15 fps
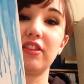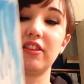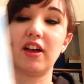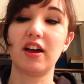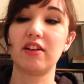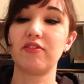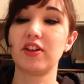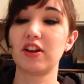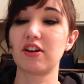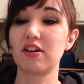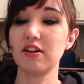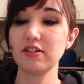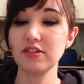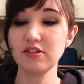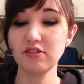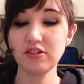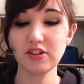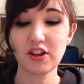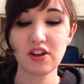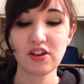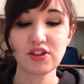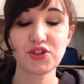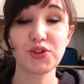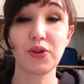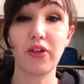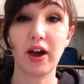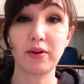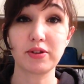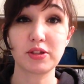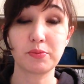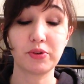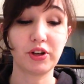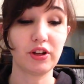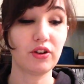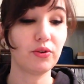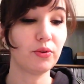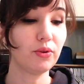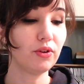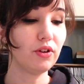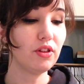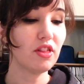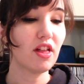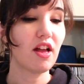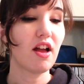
live in concert. So that was pretty cool.